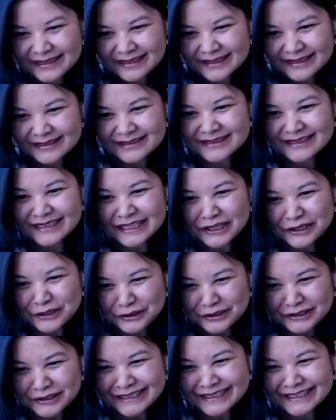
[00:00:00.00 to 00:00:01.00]

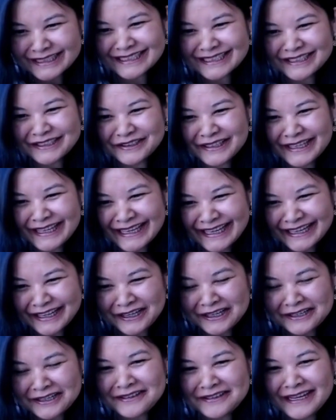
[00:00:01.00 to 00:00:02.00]
The yogurt.
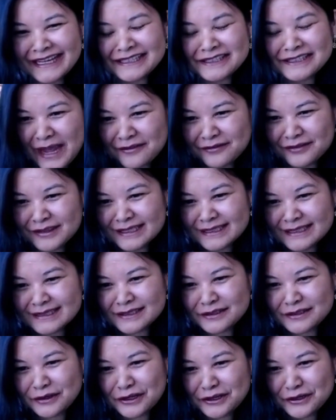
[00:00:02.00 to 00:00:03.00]
Okay. Also, you have
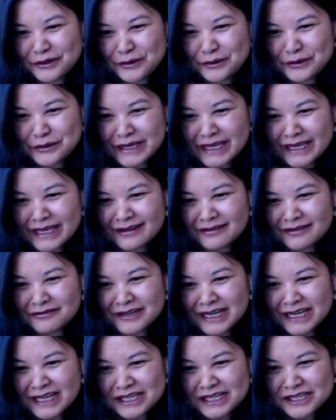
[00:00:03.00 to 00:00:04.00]
this
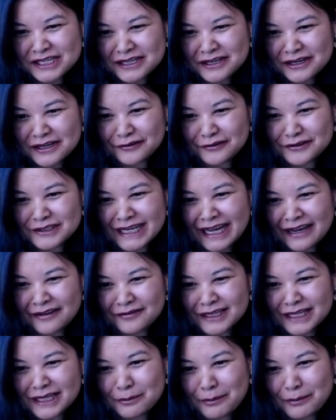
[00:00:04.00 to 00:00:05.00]
ongoing relation of
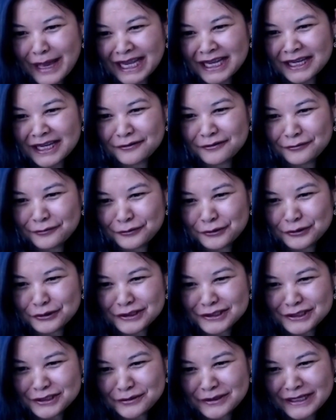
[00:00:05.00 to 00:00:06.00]
traveling back and
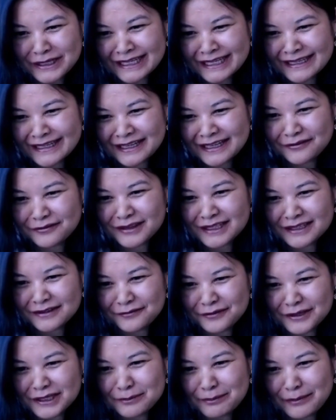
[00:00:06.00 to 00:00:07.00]
forth. You can give
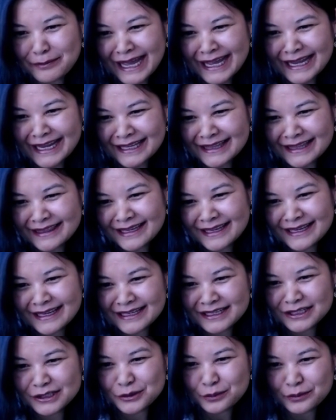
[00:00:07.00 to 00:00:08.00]
the feedback and
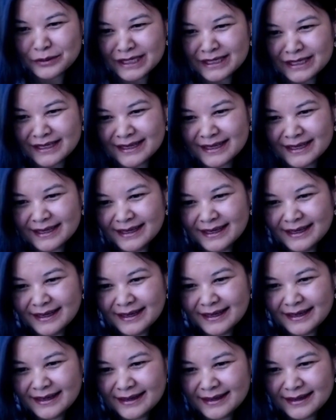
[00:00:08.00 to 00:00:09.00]
they can tweak
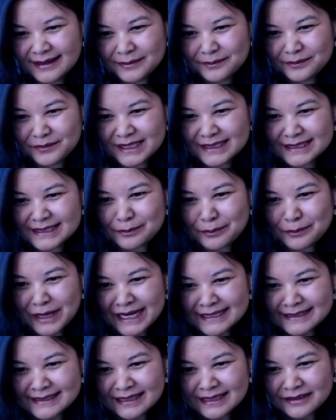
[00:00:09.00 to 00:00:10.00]
the
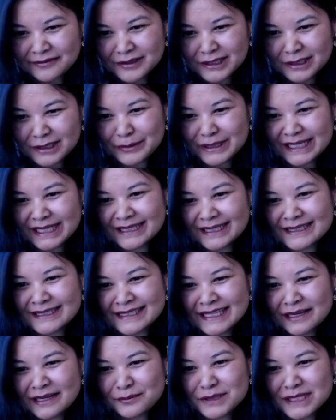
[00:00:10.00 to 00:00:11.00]
spice level, but
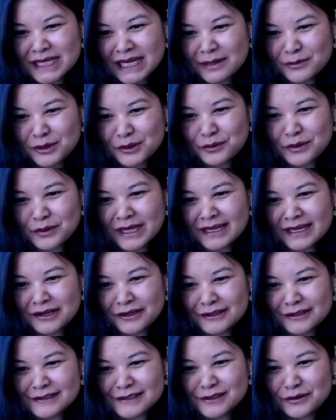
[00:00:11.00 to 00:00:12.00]
at the same time, you
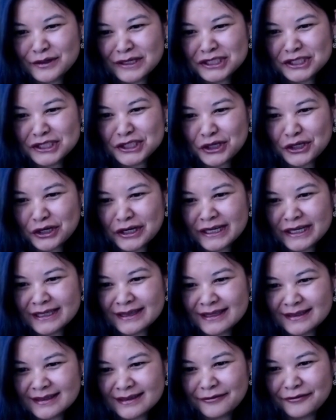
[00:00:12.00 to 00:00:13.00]
can also
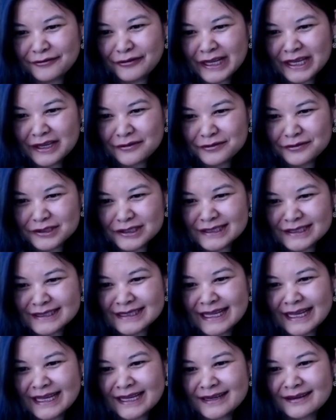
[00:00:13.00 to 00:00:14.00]
enjoy the
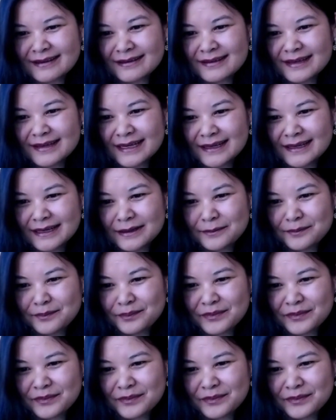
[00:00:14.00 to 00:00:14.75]
flavors and